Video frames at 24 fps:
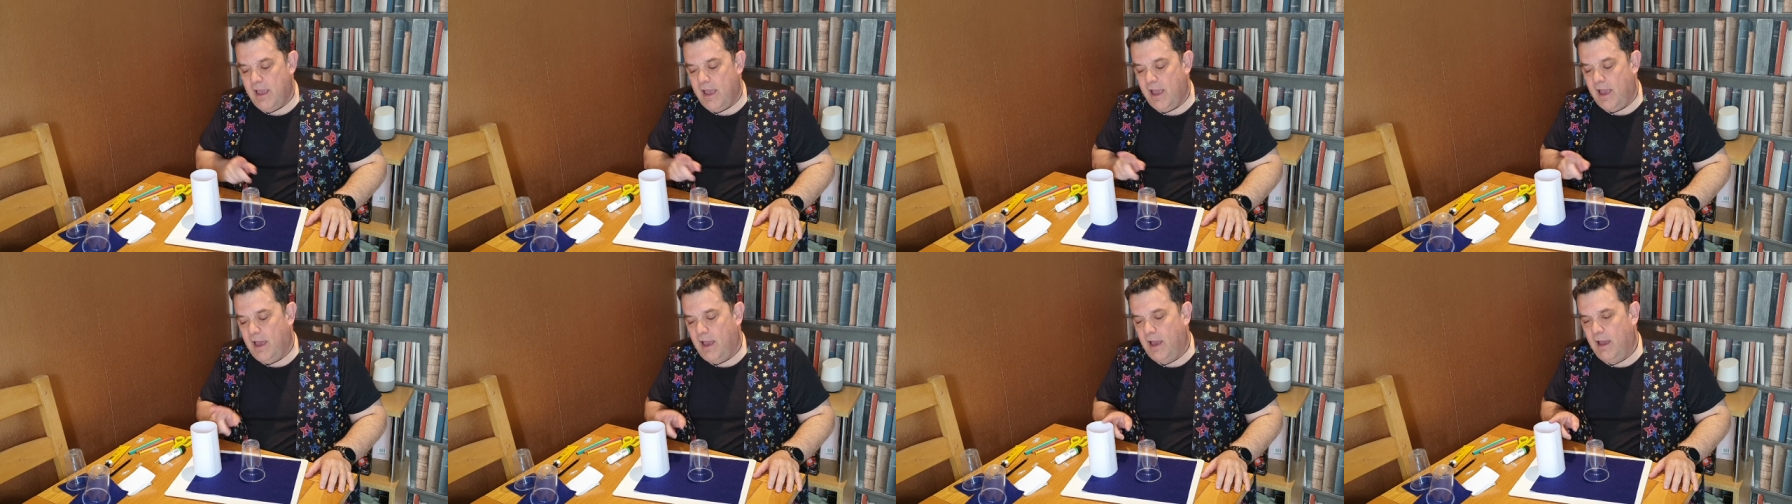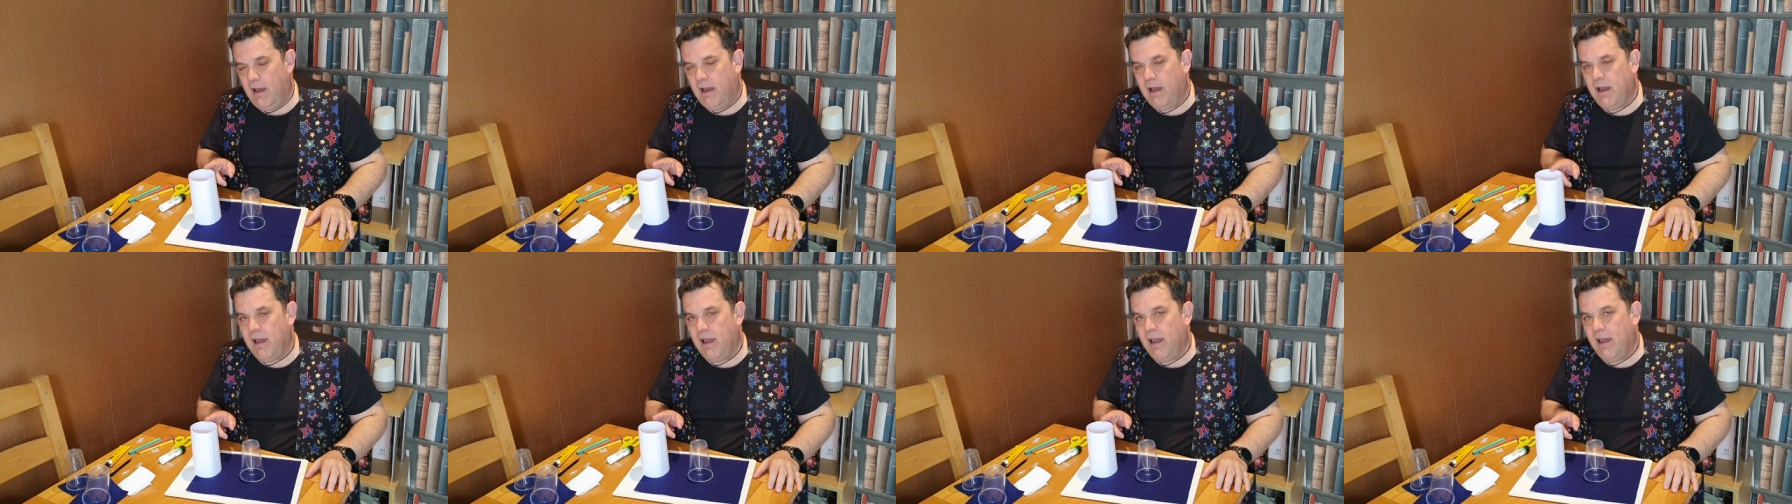
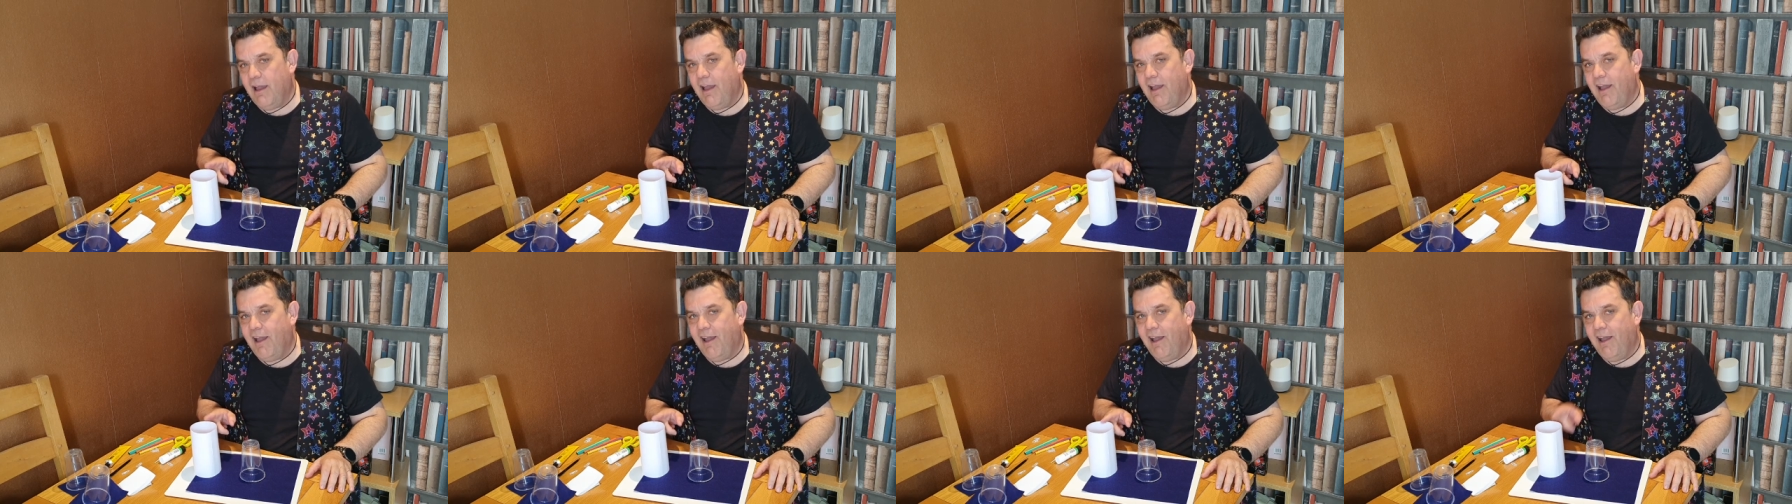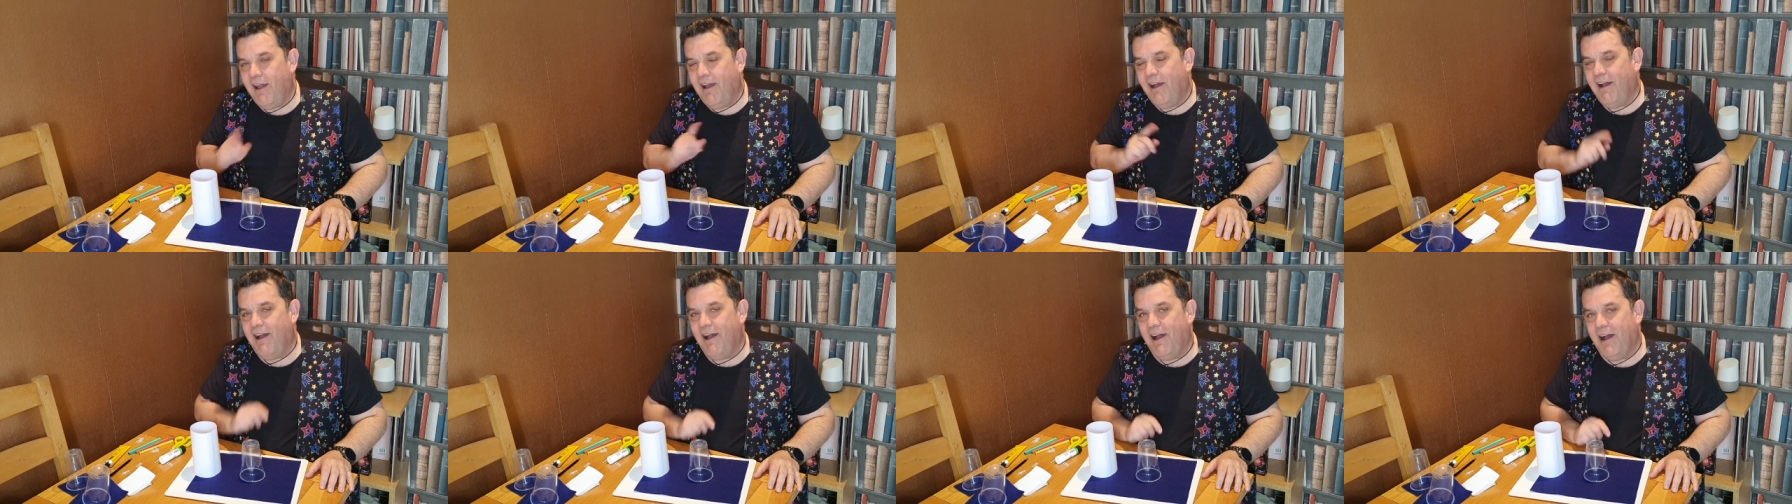aha,
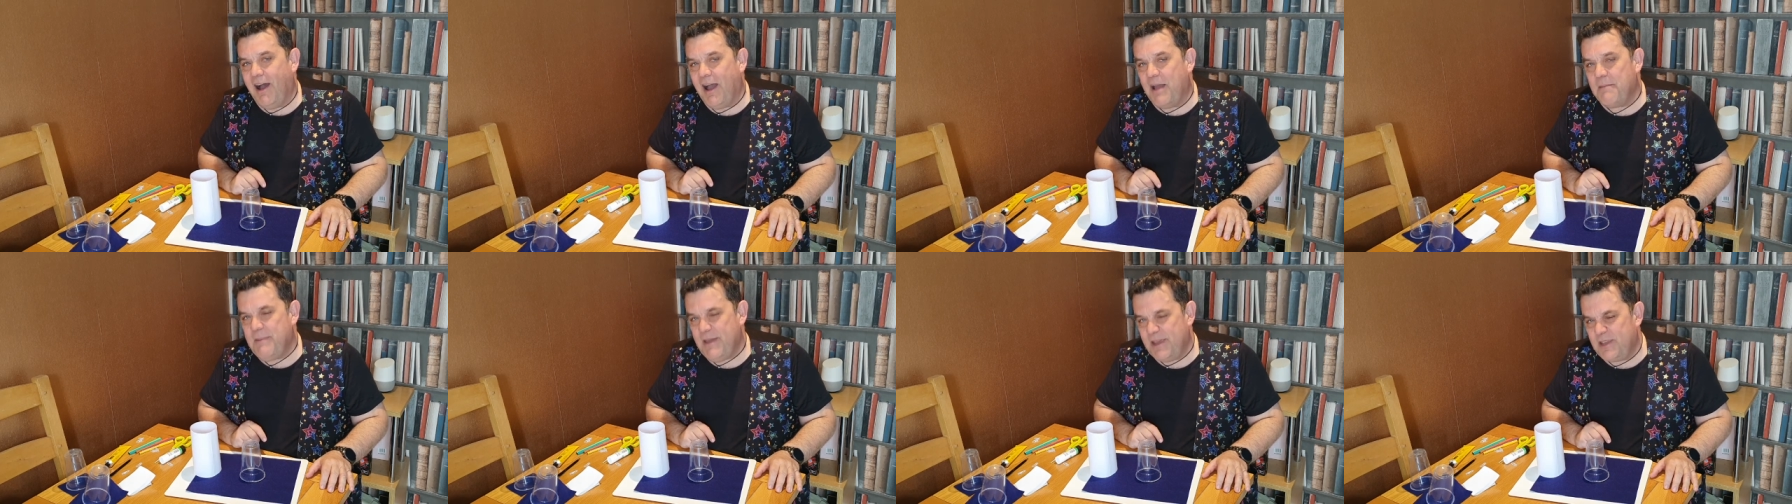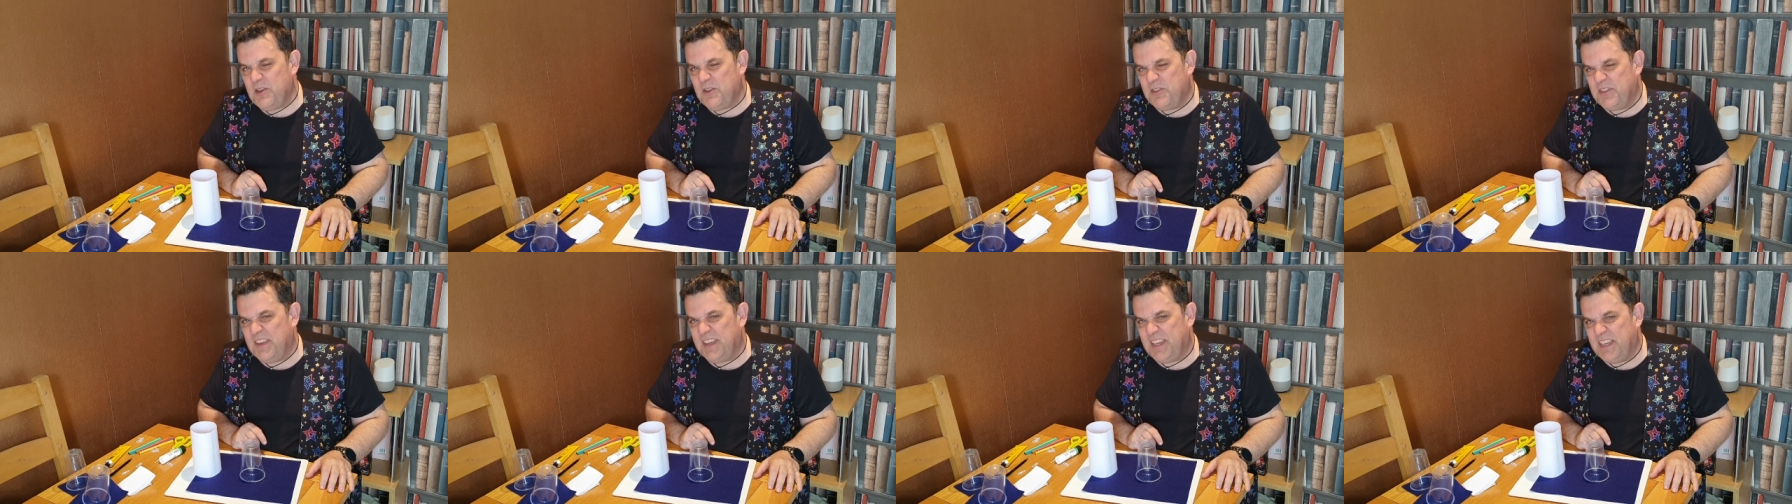I bet
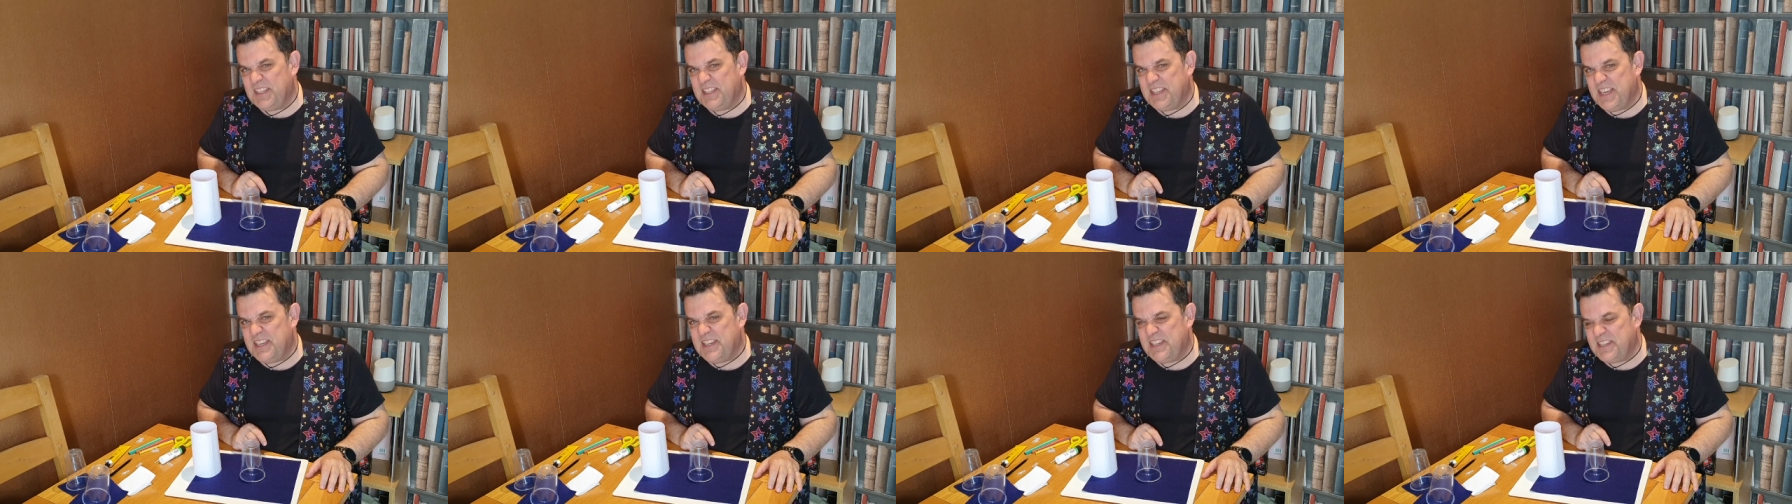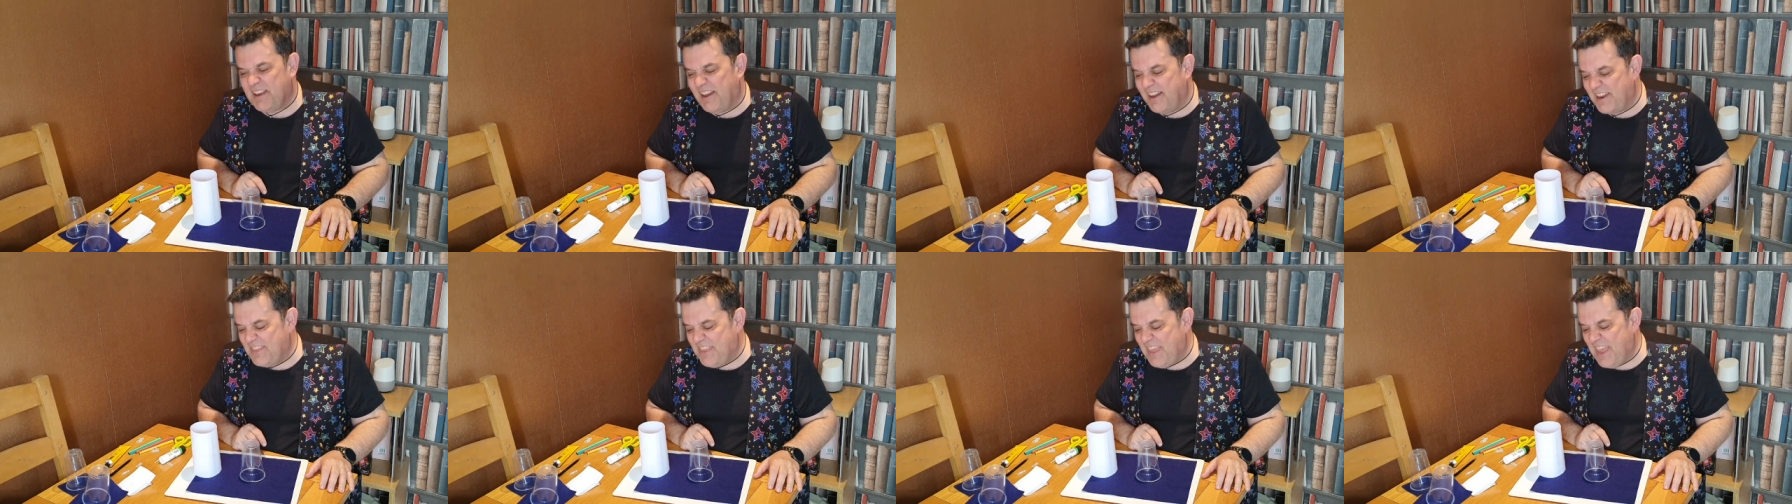you think it's
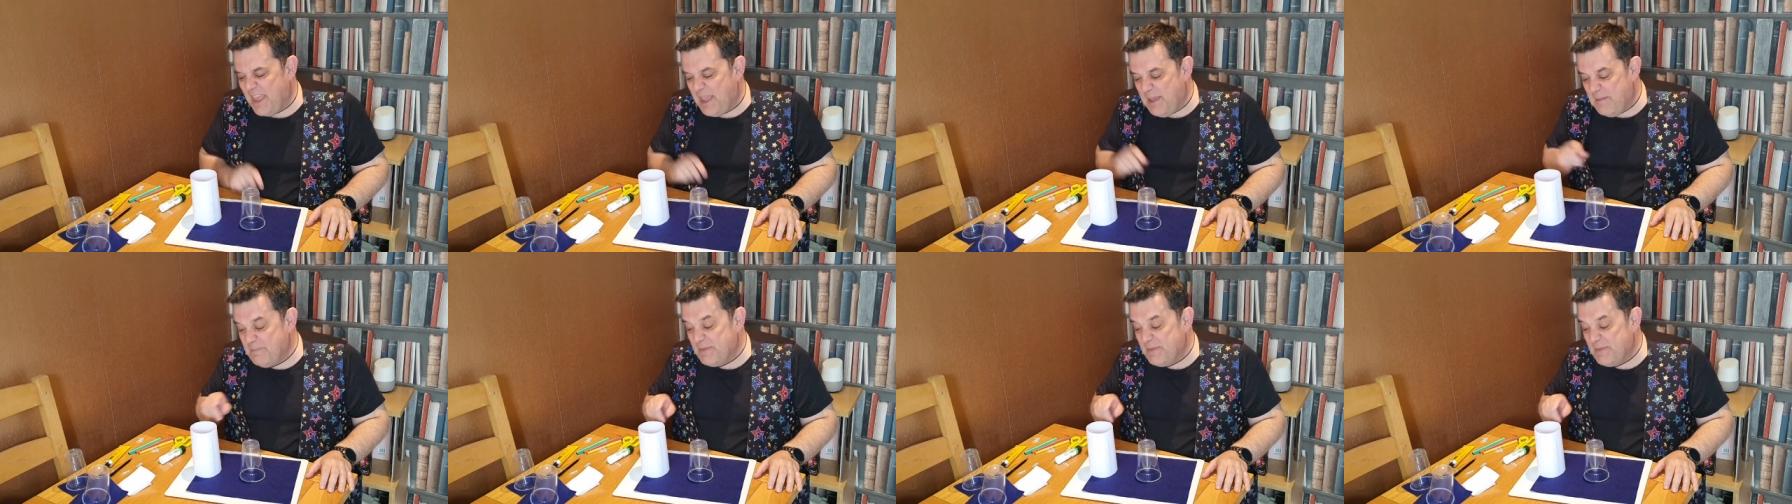inside there,